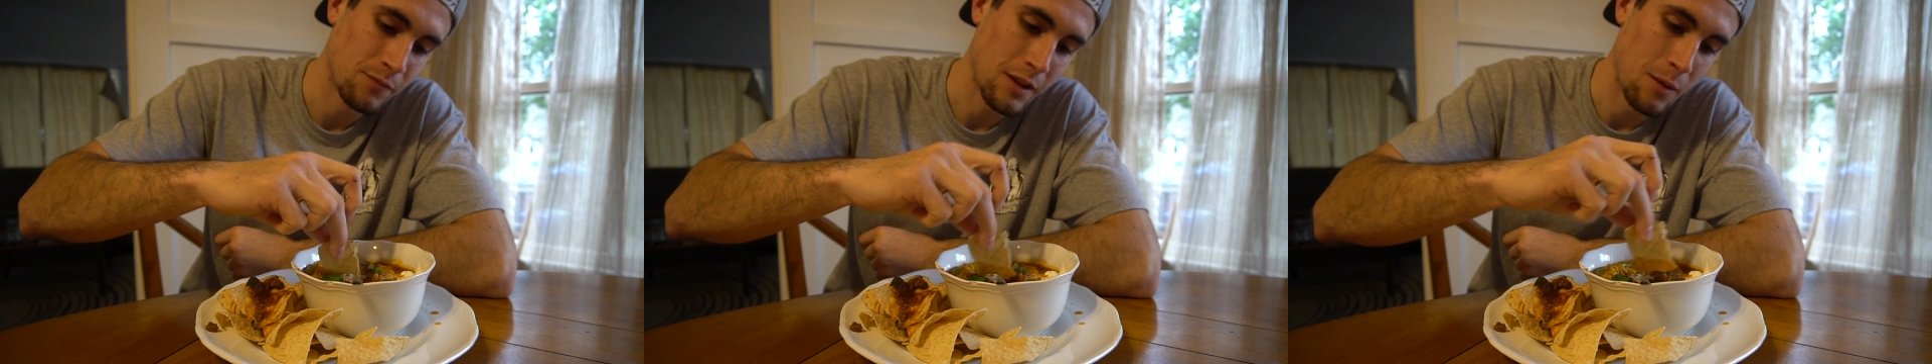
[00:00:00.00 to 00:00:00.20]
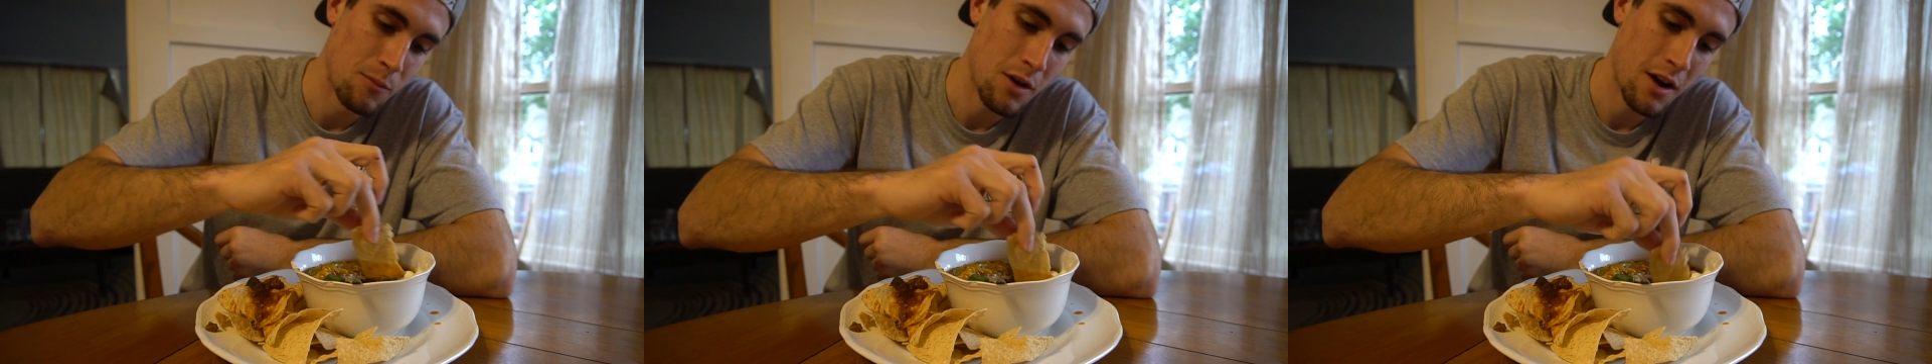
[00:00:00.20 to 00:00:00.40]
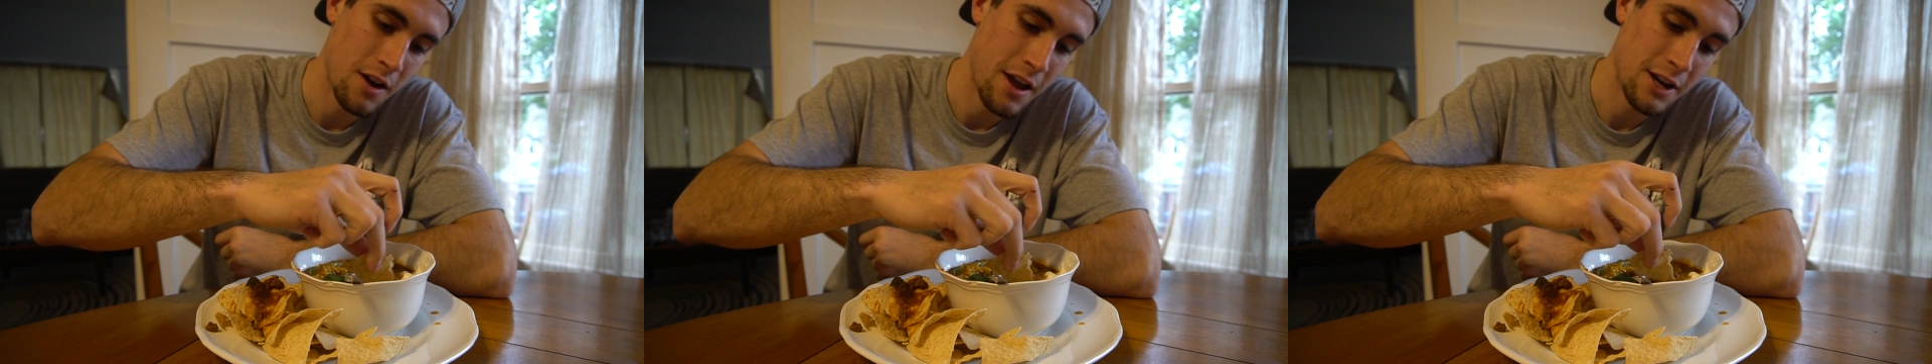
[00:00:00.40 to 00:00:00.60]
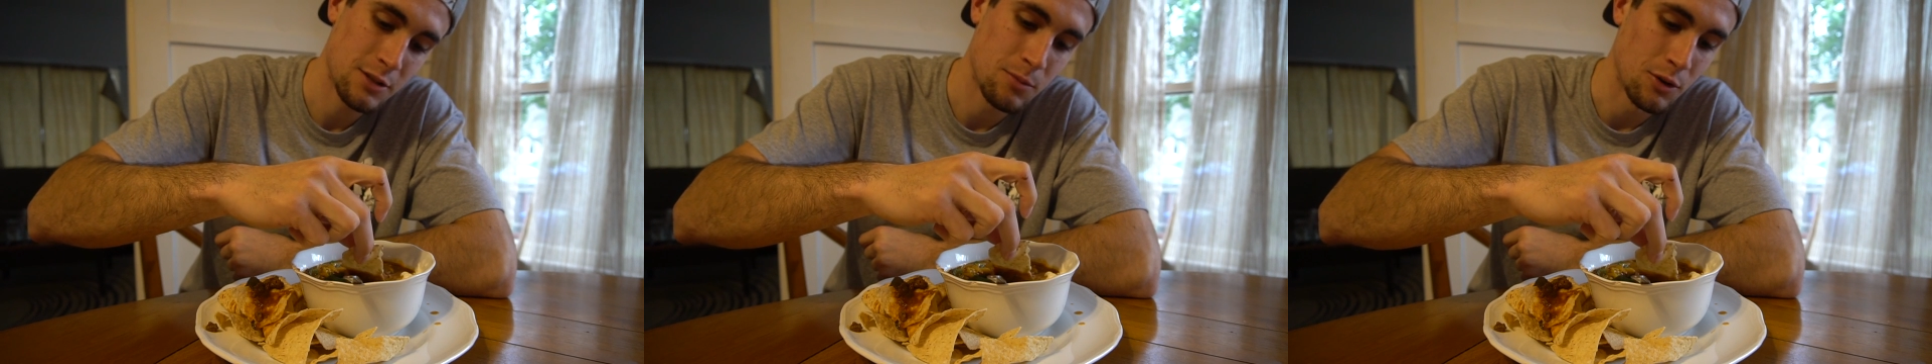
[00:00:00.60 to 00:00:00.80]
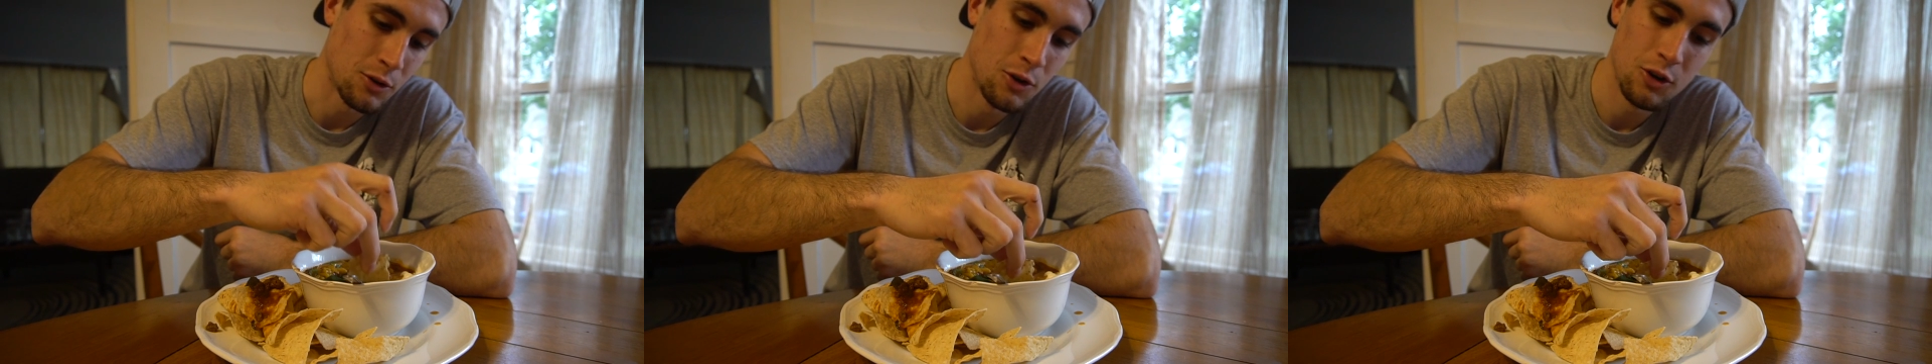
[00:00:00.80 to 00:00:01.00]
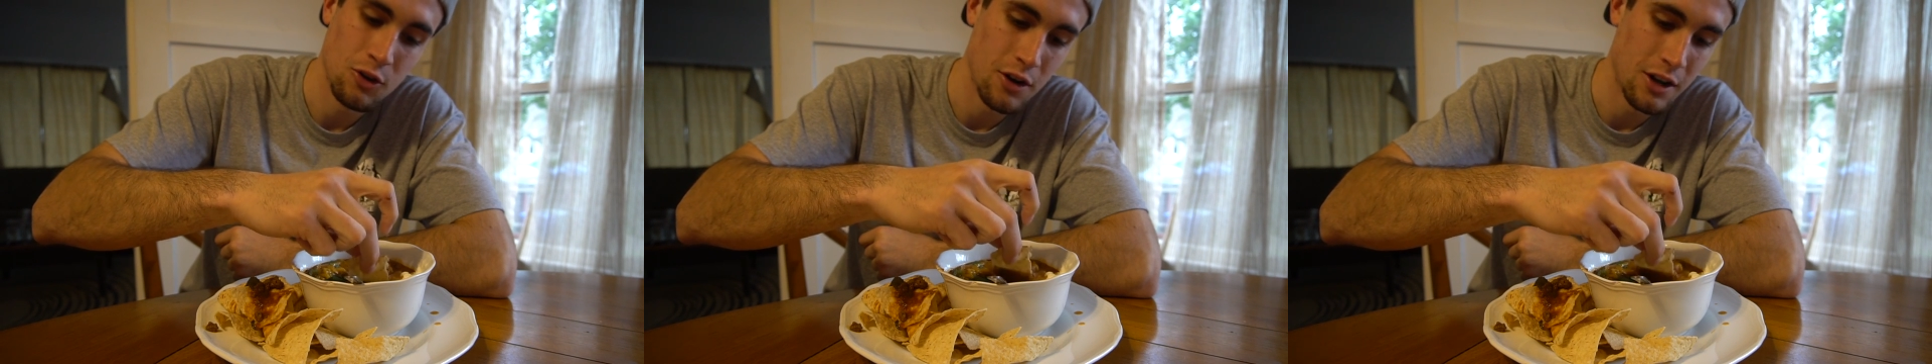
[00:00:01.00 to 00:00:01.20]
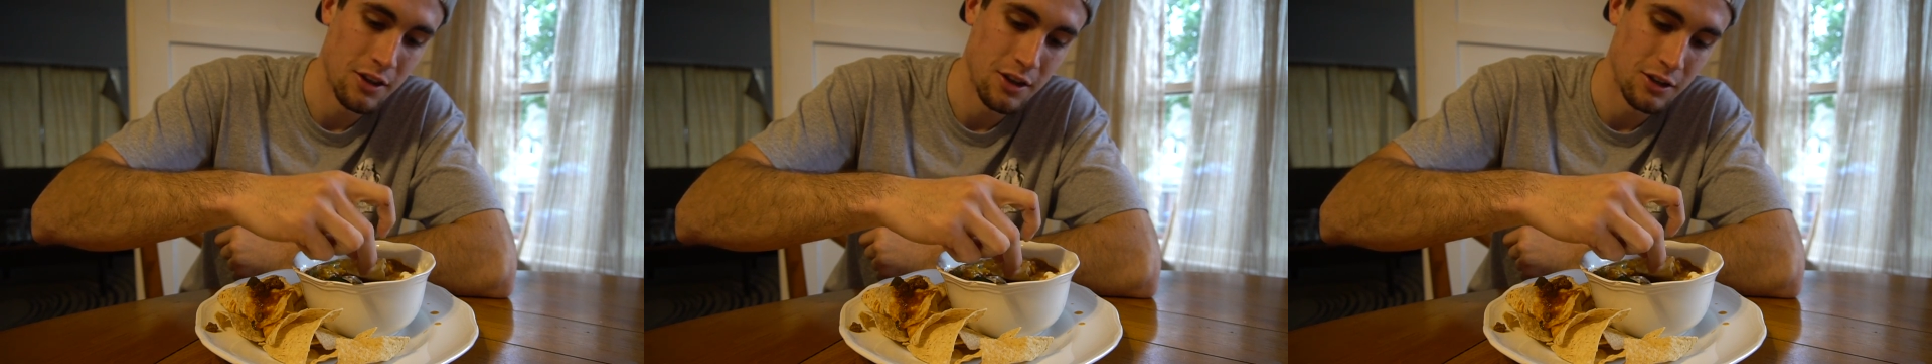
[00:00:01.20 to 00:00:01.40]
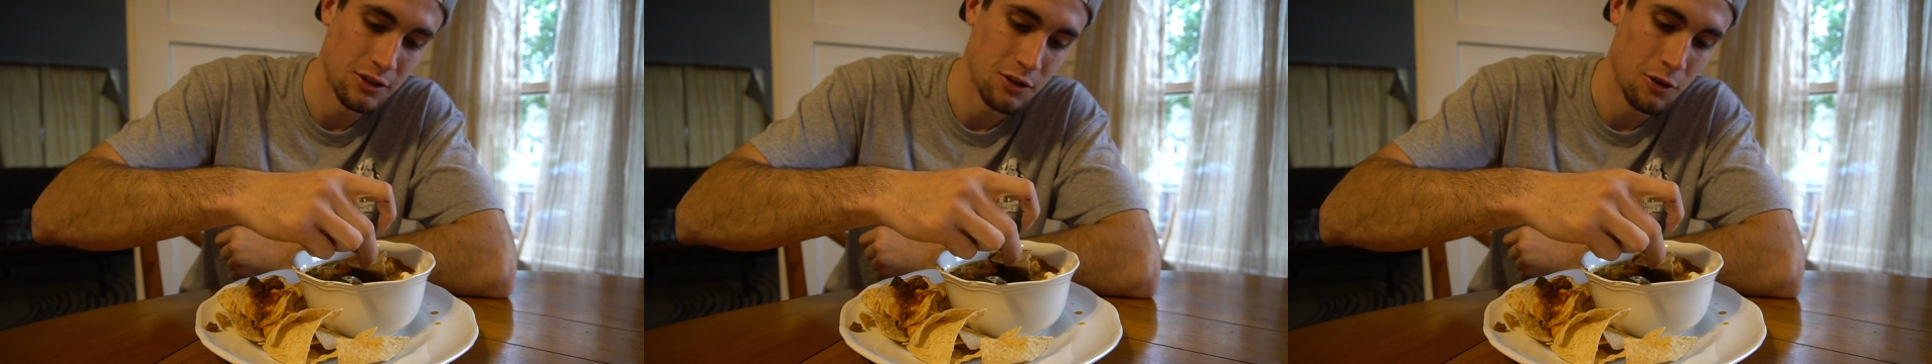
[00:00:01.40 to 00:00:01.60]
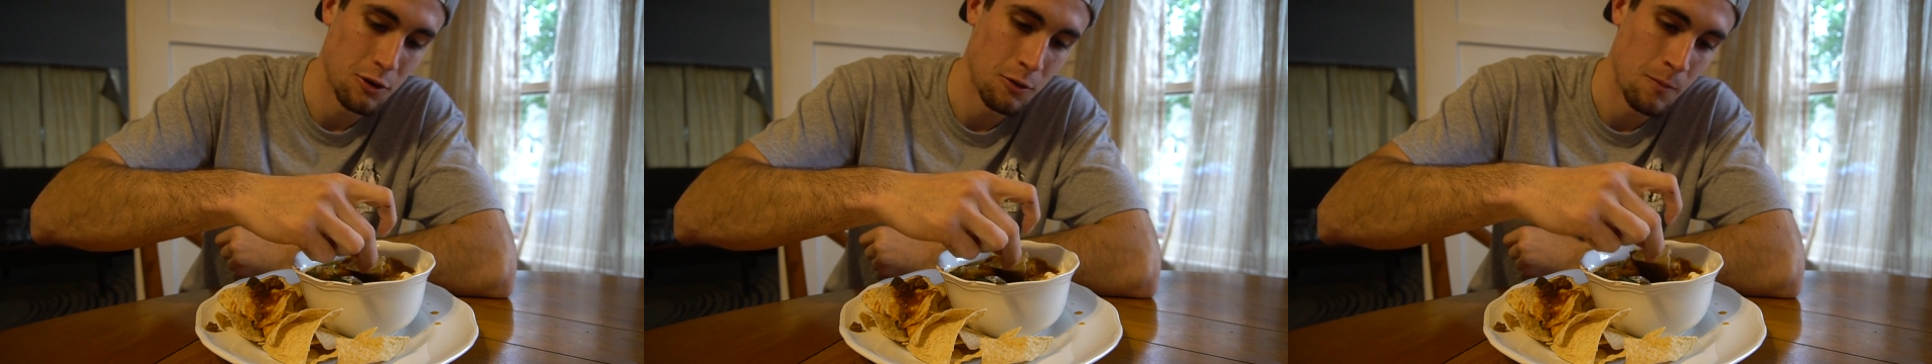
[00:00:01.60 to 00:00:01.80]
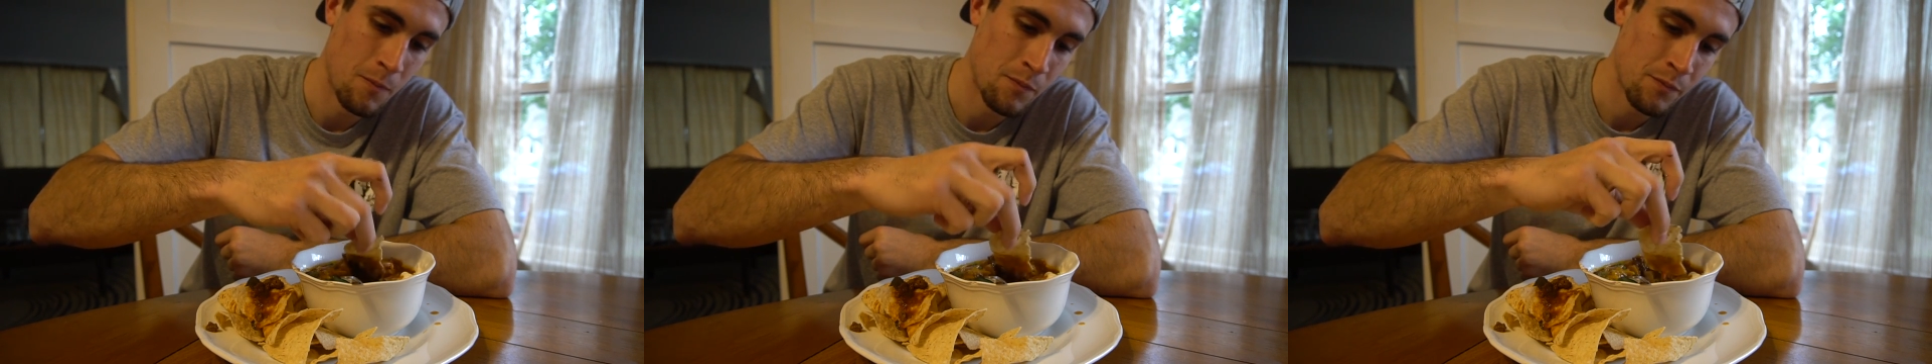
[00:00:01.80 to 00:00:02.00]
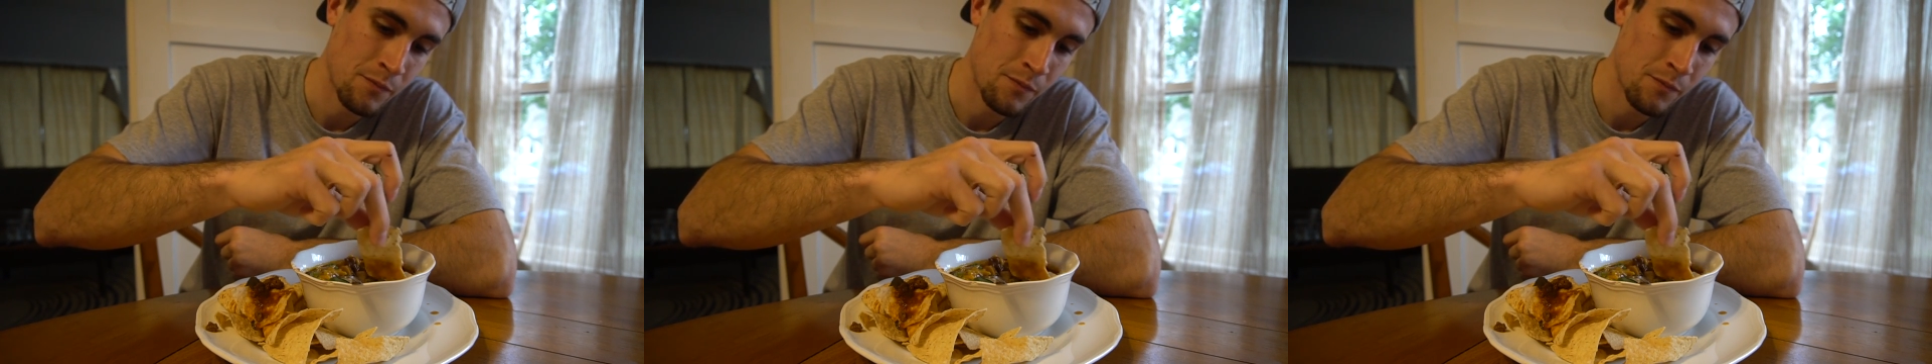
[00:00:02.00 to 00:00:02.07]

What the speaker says: I'm not an expert cook or anything, so